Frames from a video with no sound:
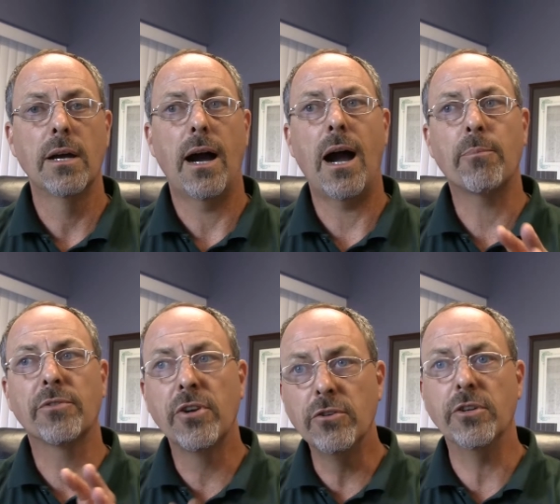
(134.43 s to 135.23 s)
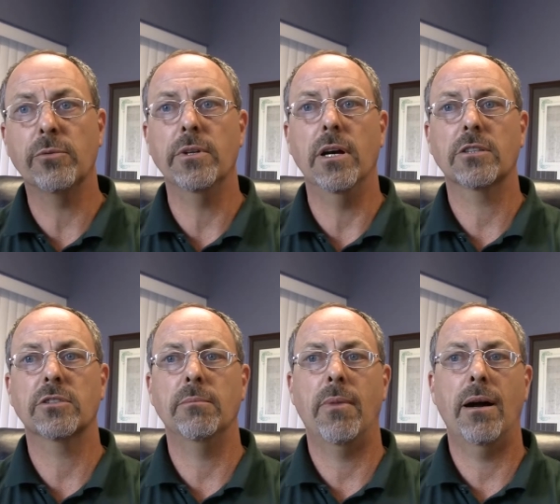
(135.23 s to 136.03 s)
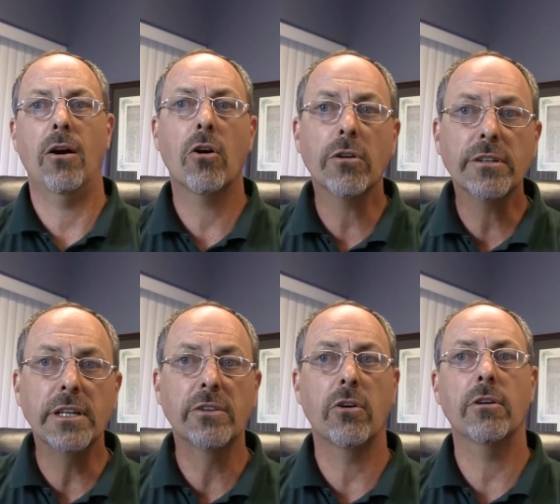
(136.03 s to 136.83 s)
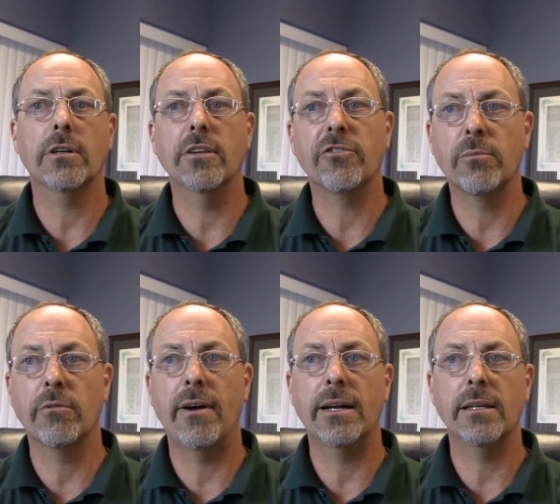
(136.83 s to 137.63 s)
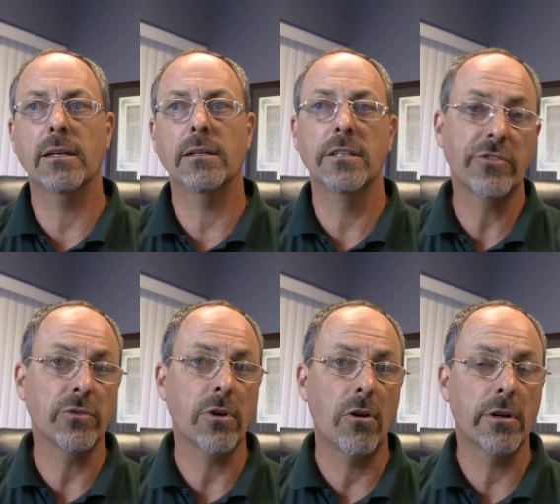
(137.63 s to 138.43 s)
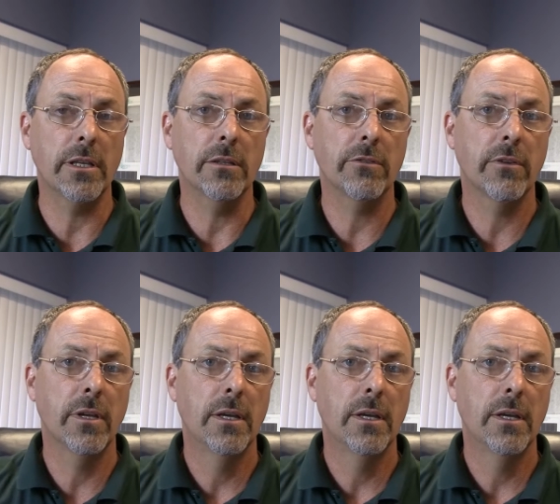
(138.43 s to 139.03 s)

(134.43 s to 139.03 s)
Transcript: opportunity reduction by hardening targets and providing additional guardians,